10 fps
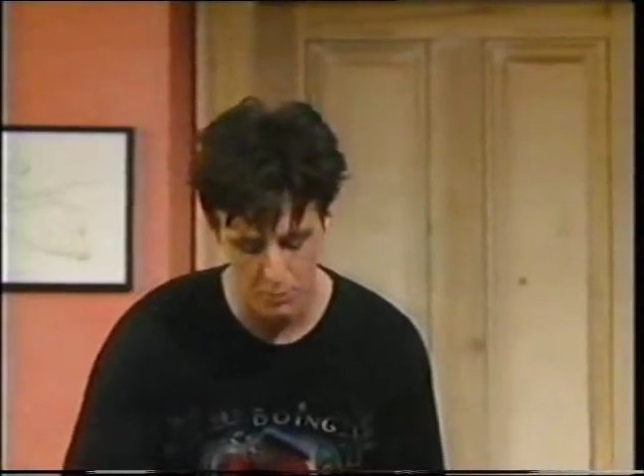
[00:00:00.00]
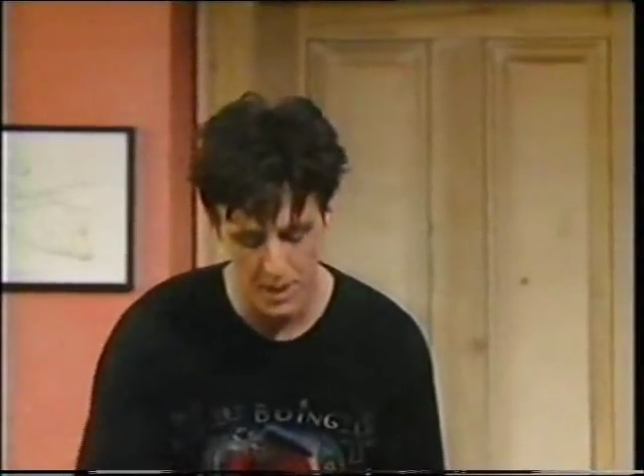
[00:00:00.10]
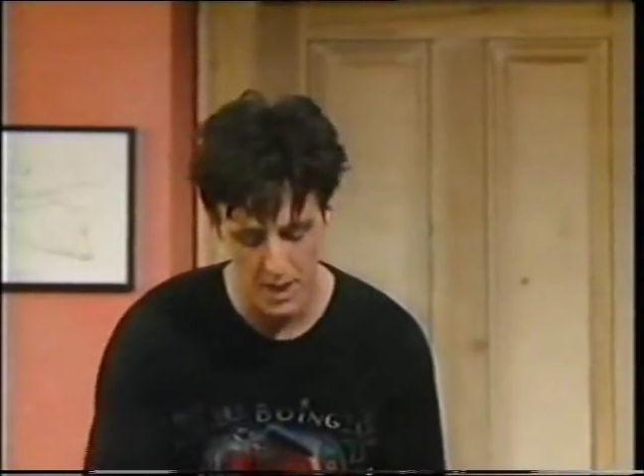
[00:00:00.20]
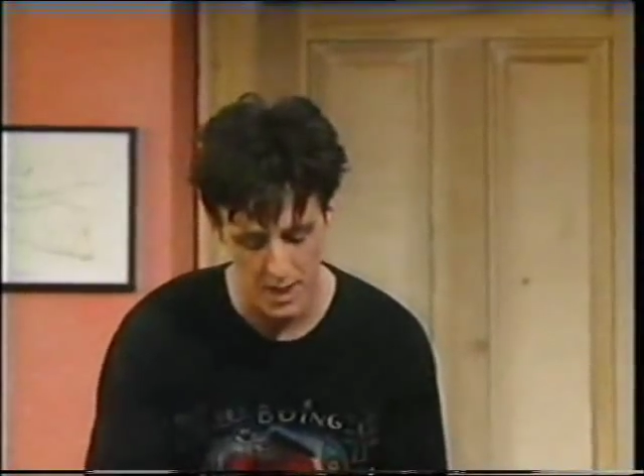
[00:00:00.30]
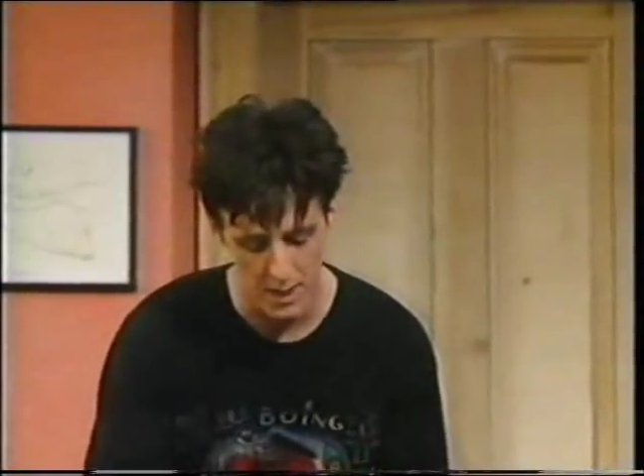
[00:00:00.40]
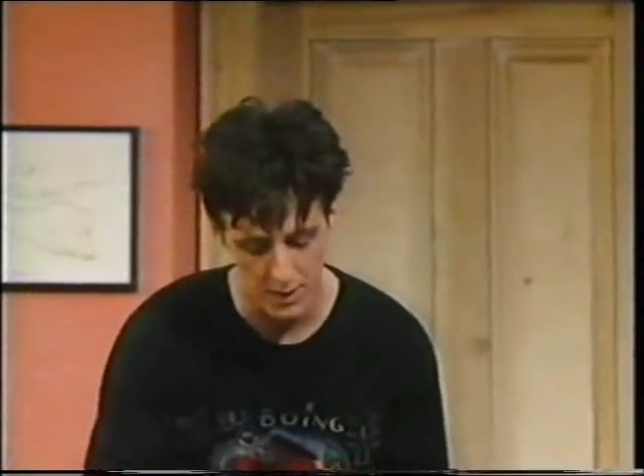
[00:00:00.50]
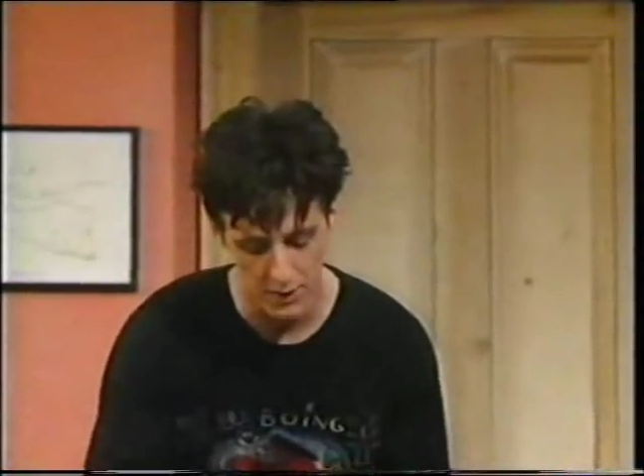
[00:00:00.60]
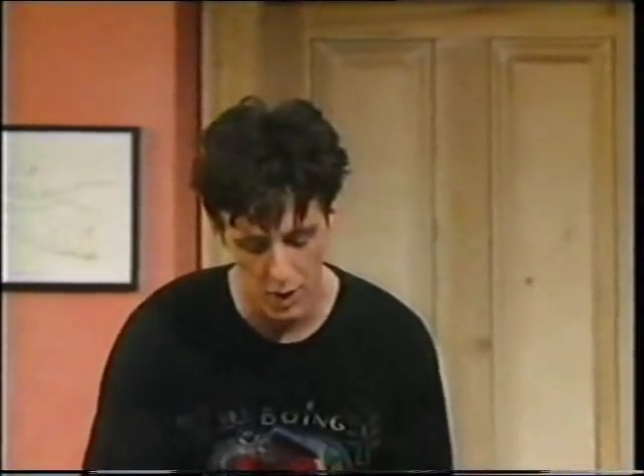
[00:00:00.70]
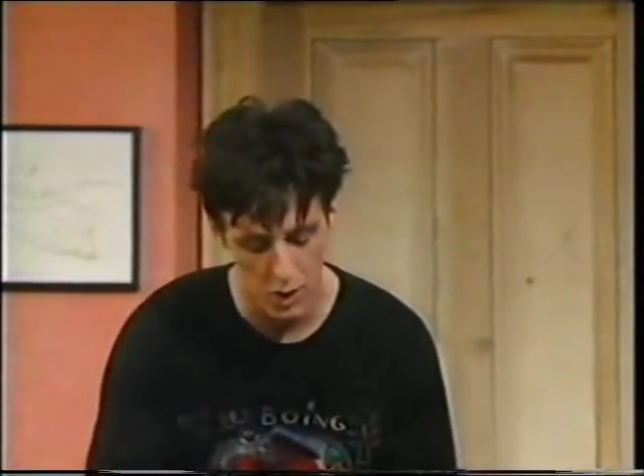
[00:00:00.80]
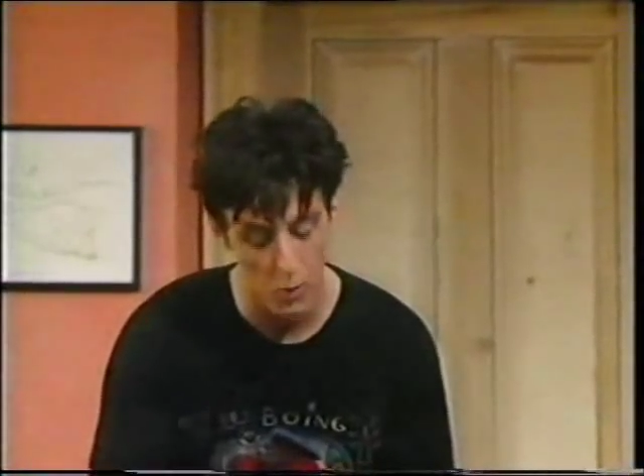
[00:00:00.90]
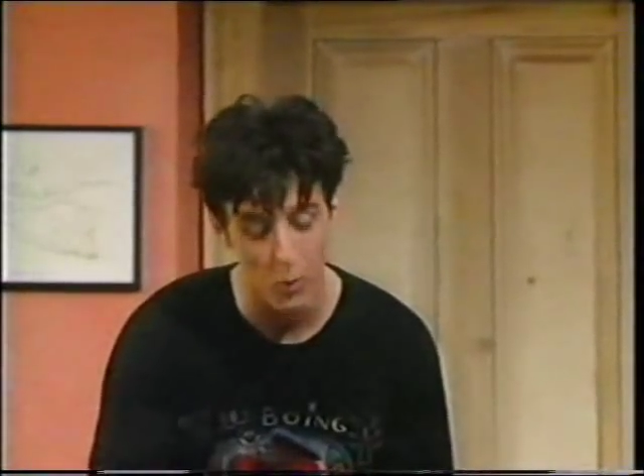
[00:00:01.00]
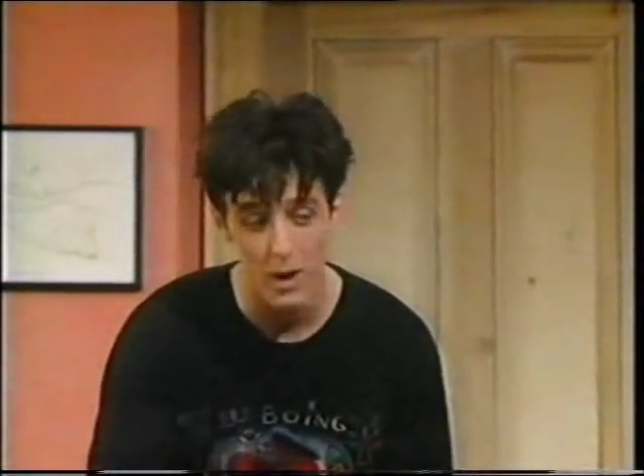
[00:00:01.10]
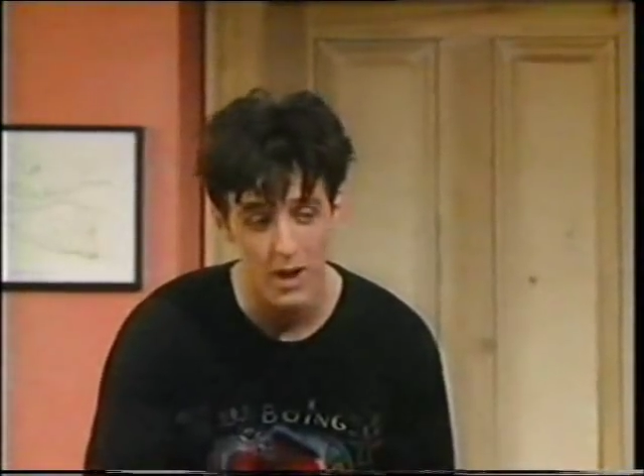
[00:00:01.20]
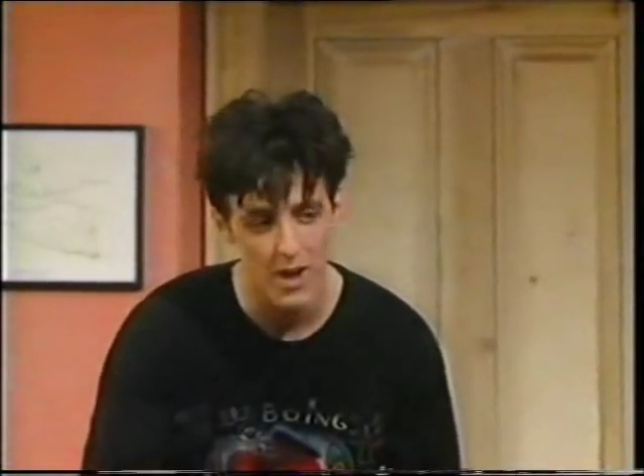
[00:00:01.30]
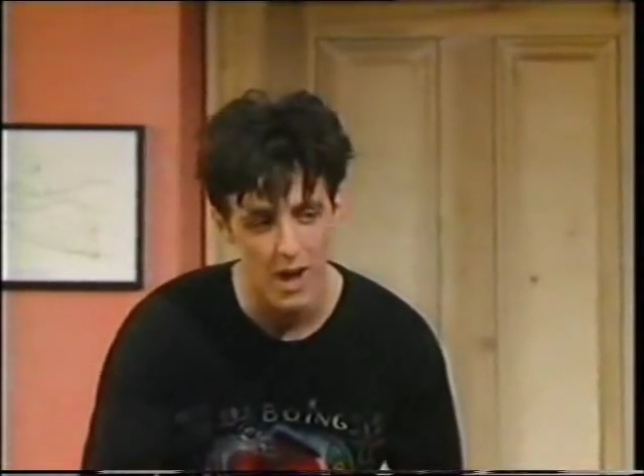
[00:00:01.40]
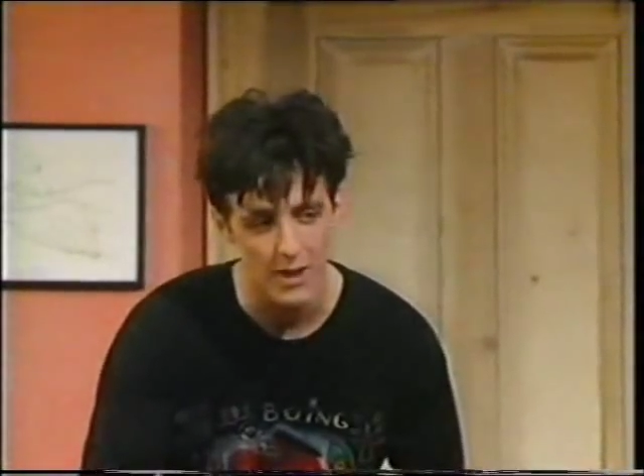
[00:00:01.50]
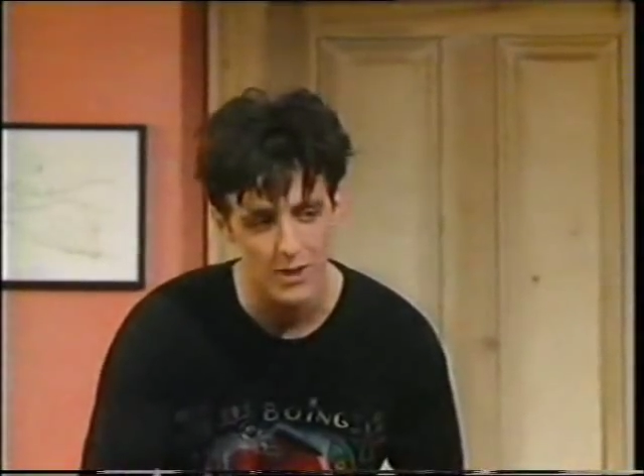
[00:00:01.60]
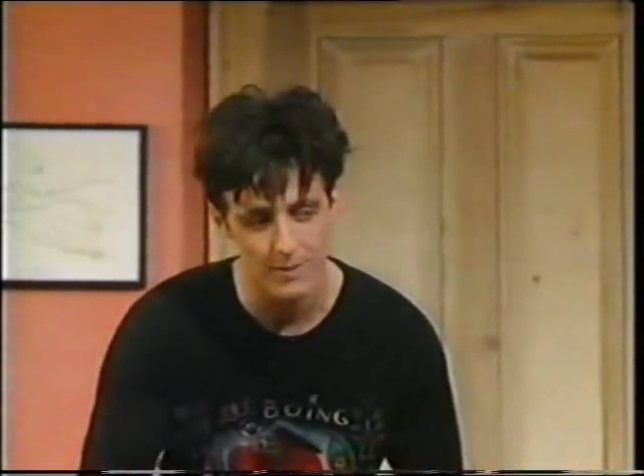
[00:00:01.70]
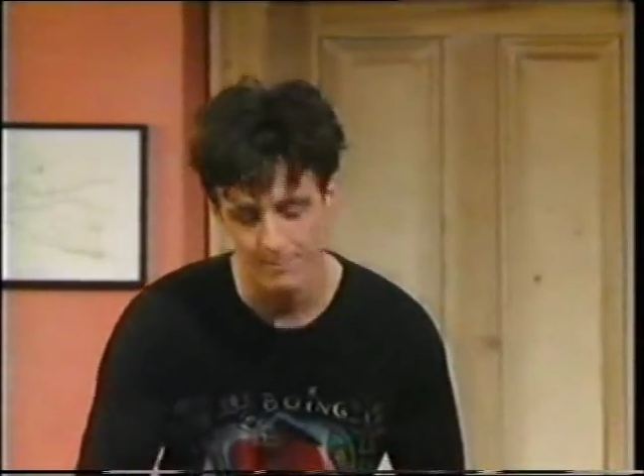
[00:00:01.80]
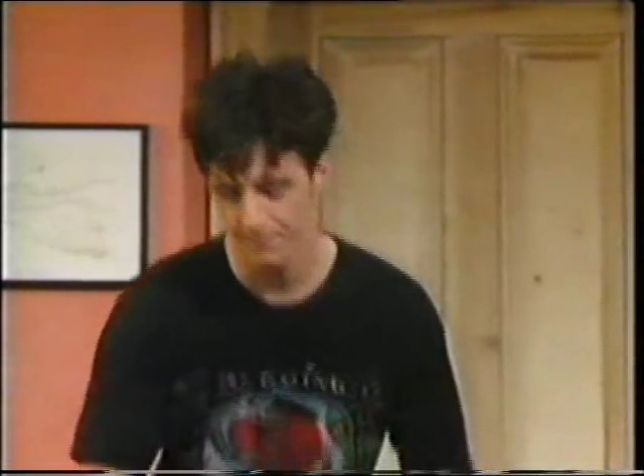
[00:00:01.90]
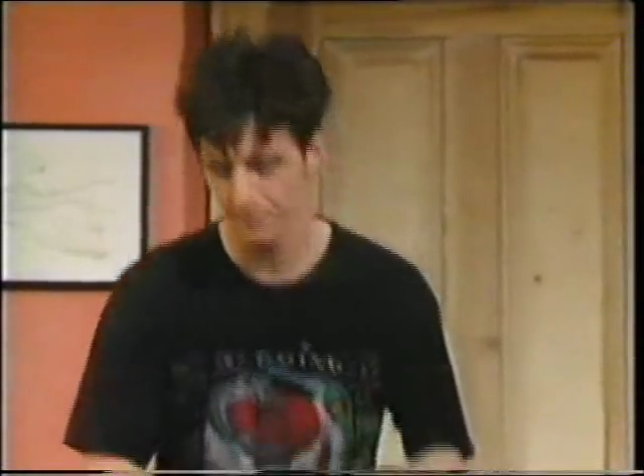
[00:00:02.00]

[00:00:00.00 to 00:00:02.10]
she'll be here the whole night.